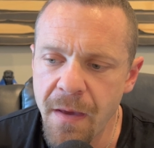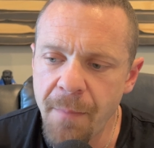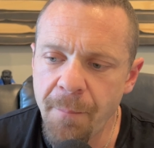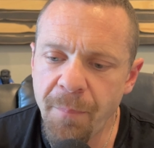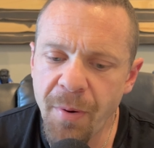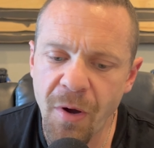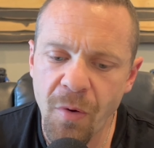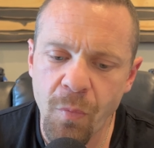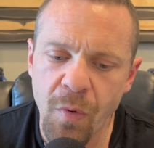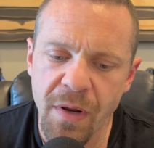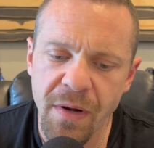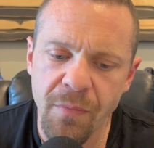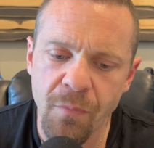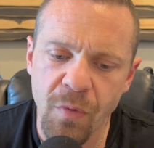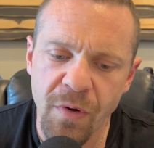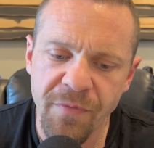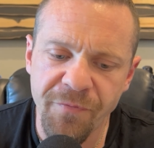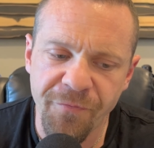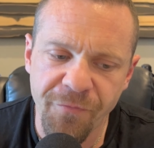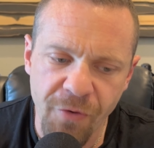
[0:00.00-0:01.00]
But what
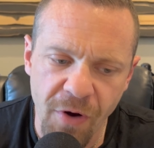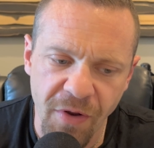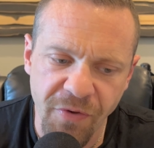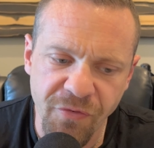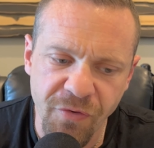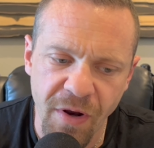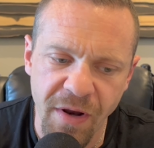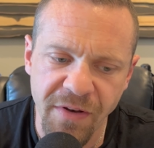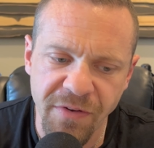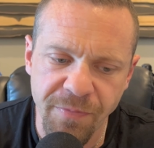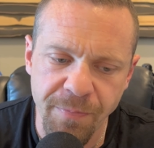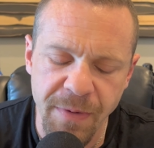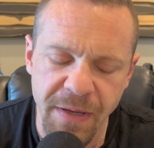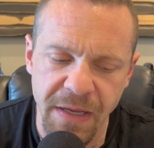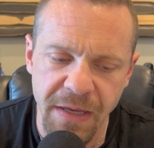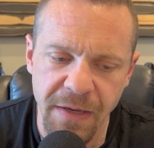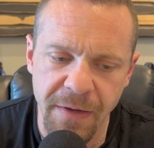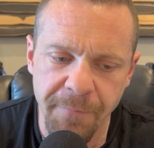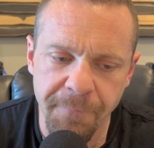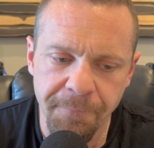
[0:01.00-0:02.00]
what frustrates
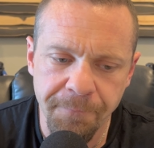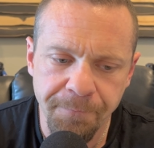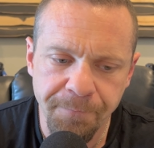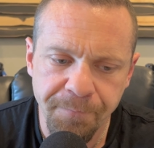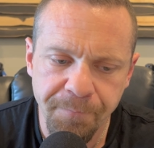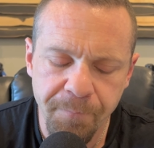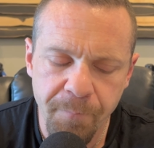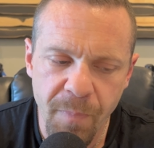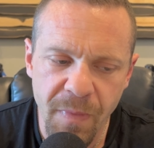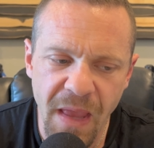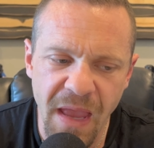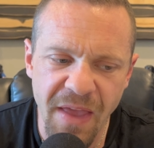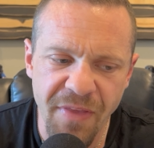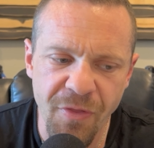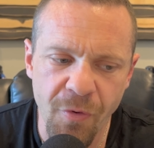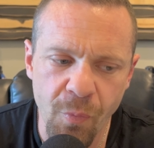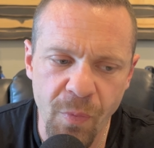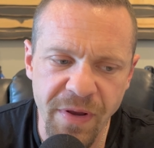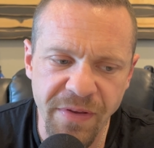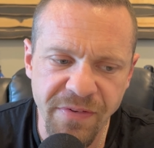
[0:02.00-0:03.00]
me, and
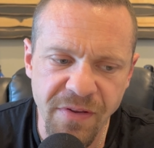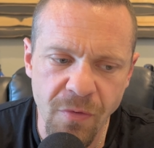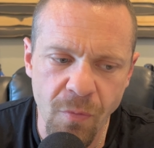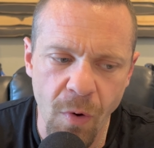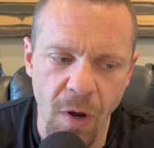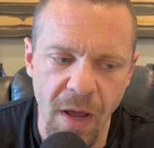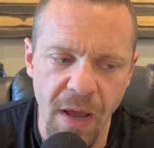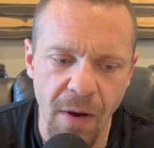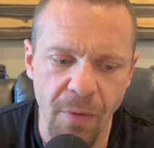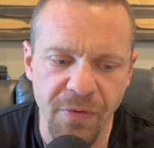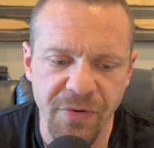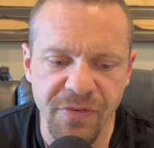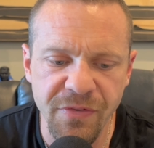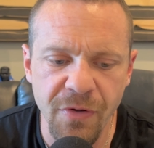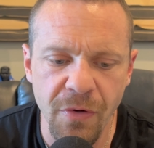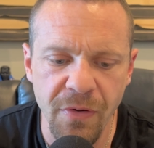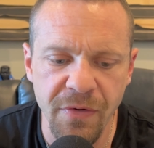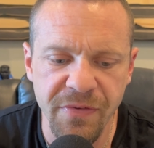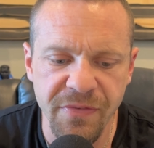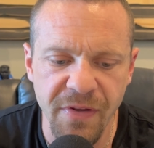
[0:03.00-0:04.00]
the reason why I was
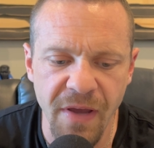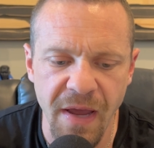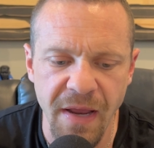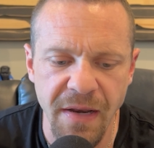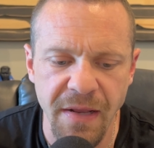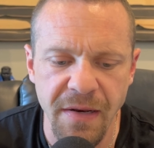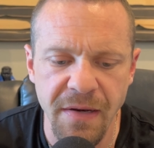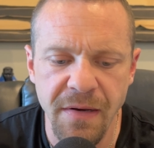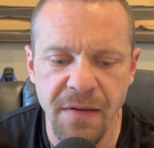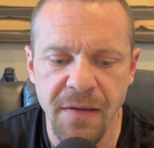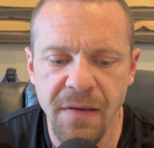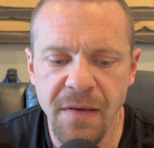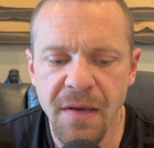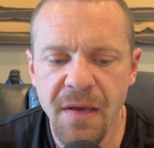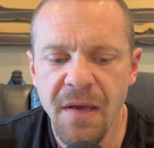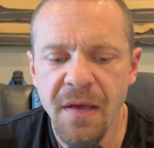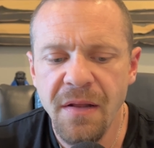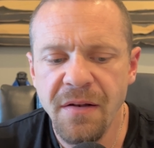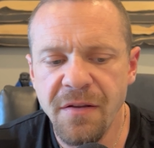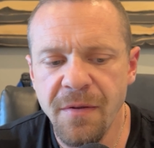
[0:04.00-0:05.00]
so excited
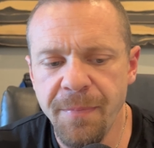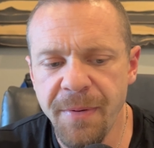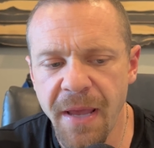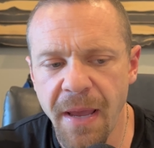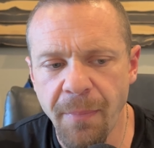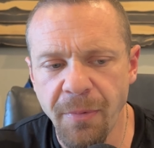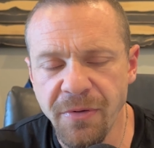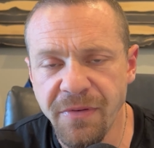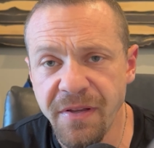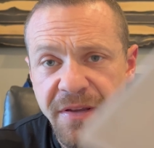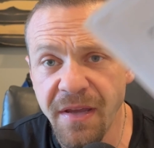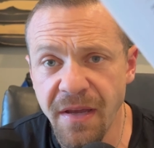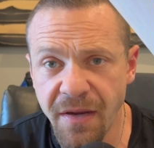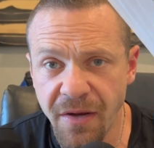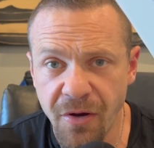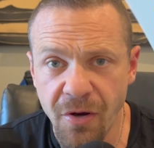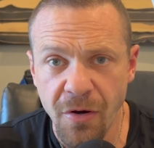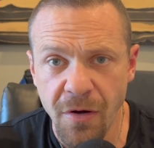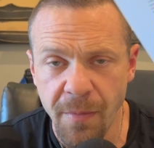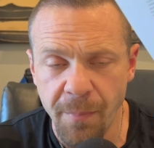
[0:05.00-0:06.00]
to be able to
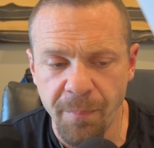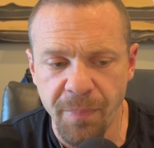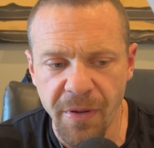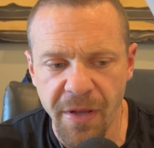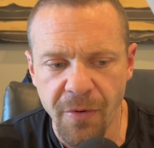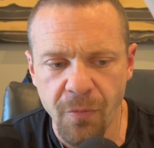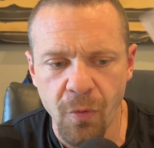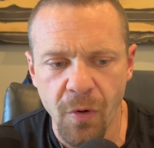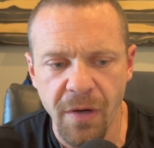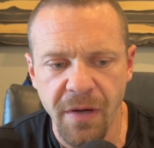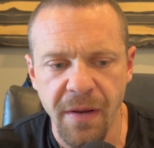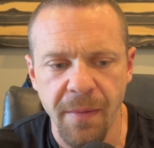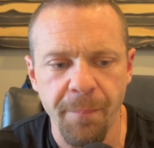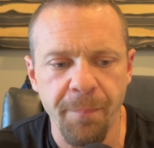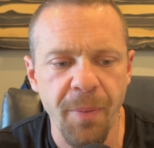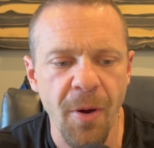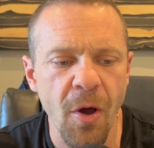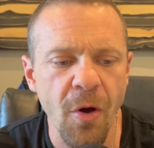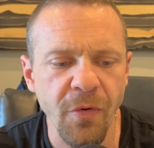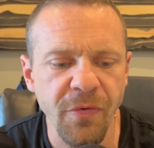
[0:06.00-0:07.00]
get current blood work and
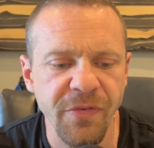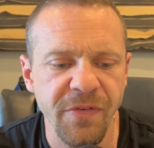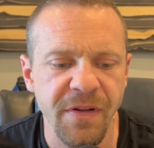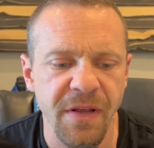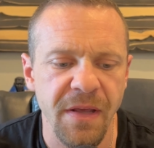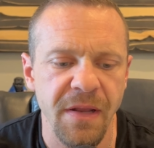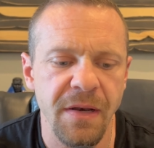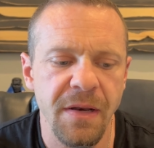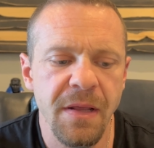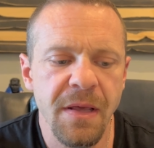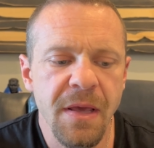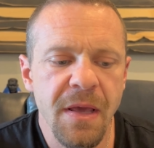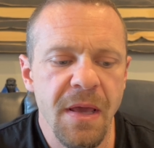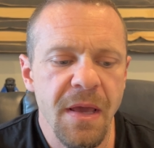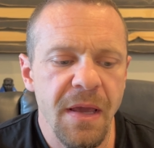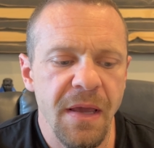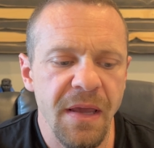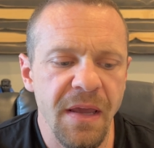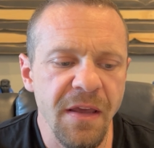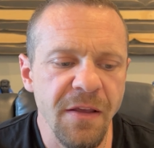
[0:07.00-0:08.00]
post it,
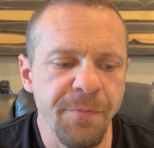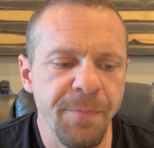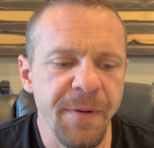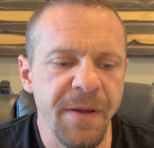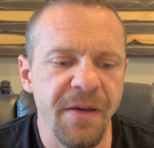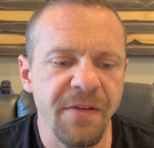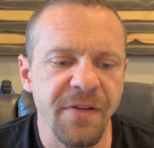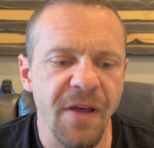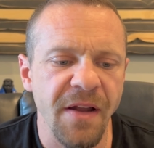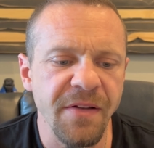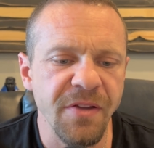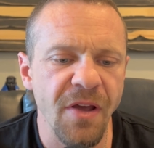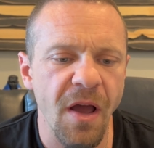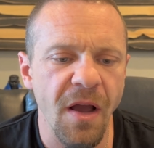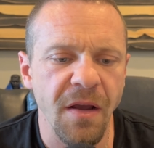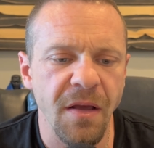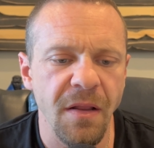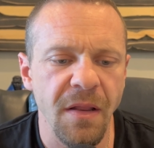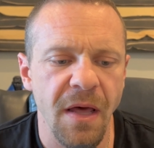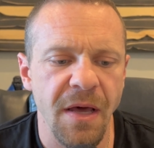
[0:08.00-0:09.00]
is because I
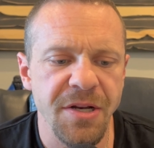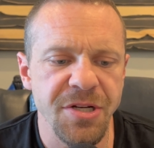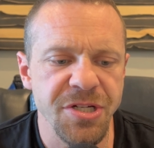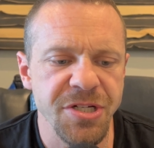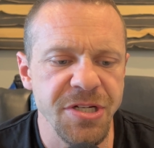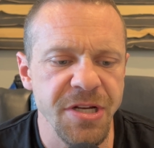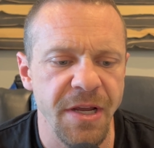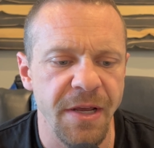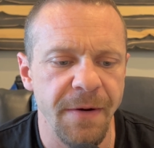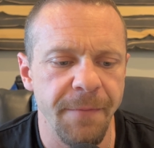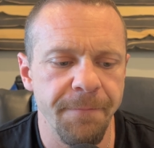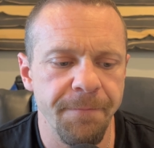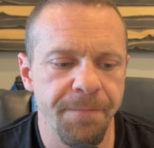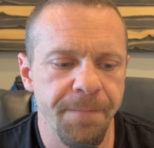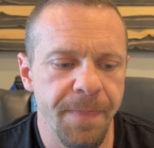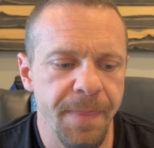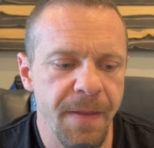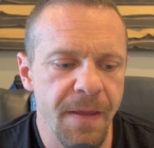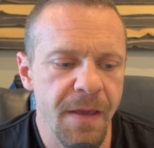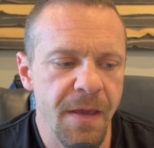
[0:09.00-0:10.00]
talk a lot of shit.
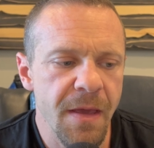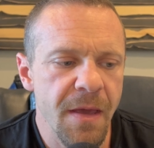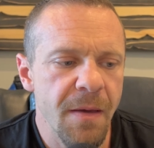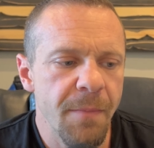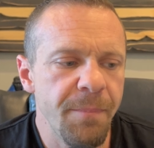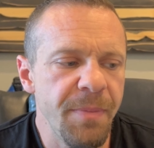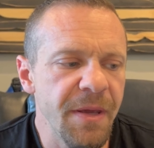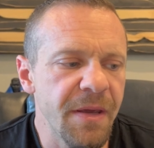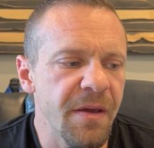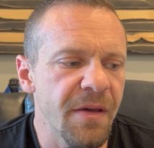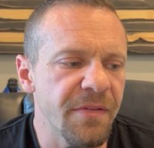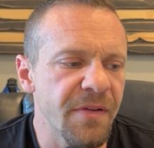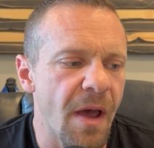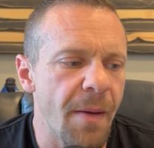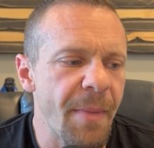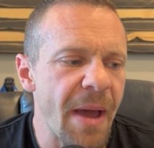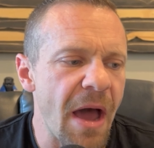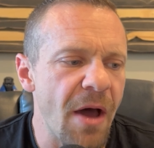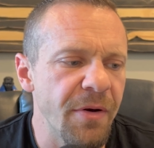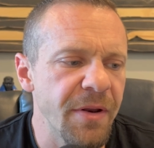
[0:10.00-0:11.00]
Because
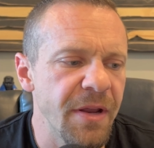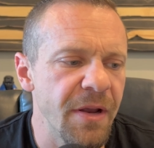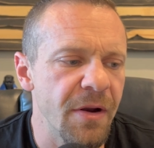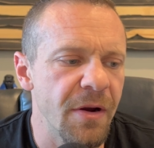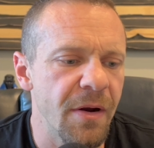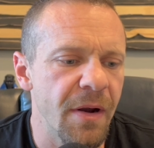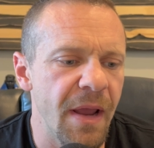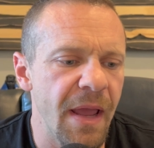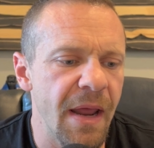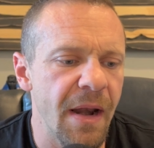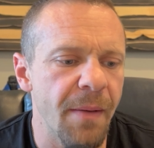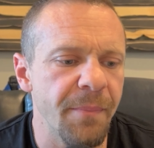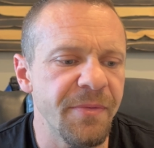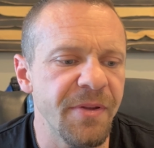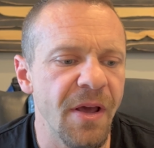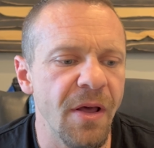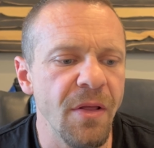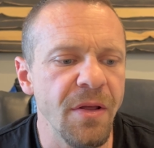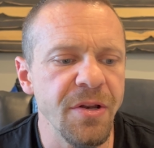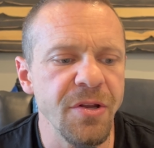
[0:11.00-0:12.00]
I'm out here and I'm
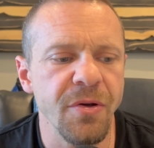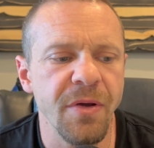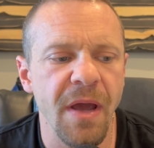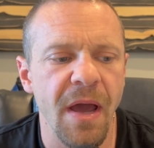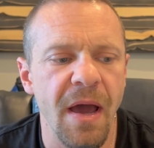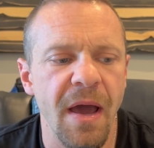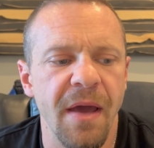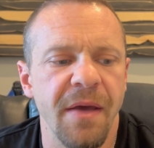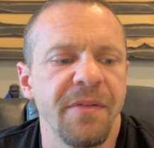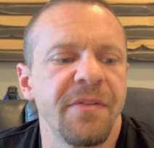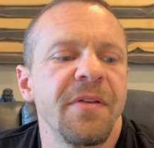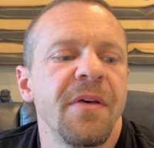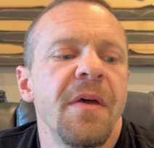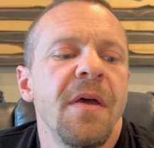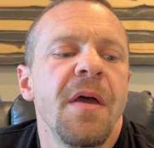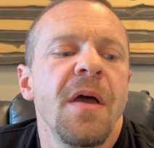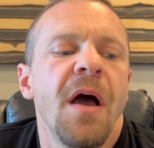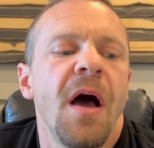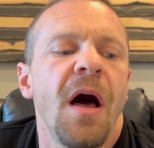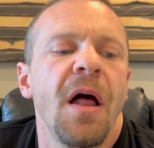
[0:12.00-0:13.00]
telling you guys
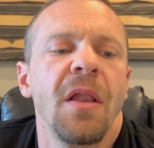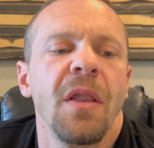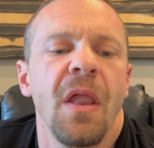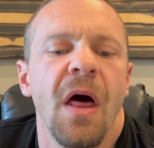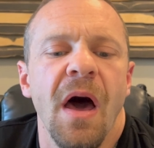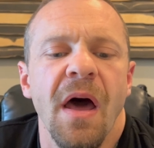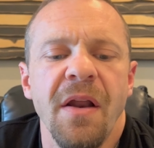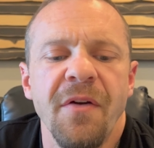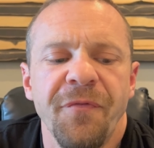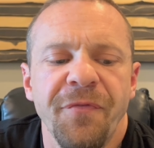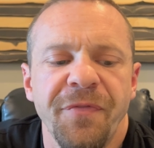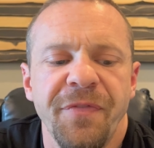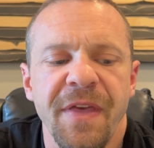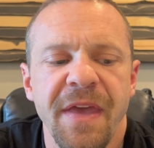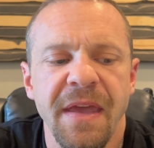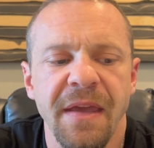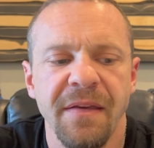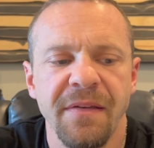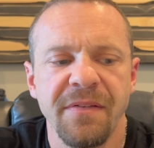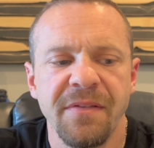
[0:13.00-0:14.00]
a lot of
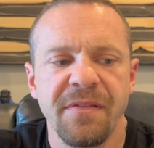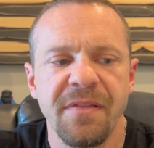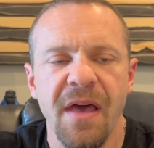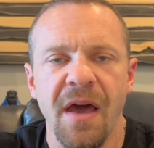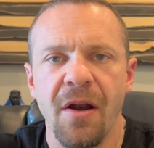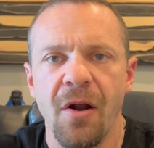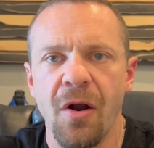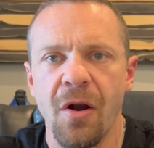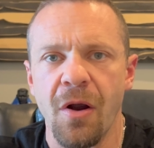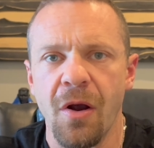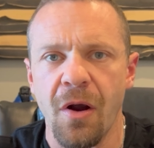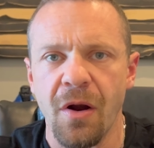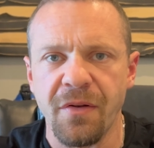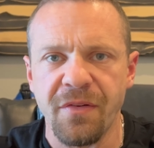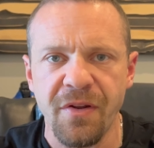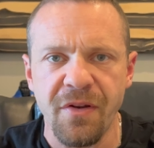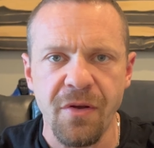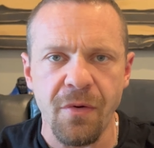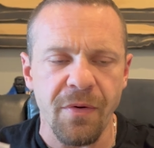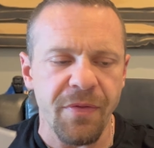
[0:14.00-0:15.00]
things that are, are
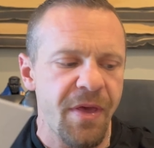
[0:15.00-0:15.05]
to do with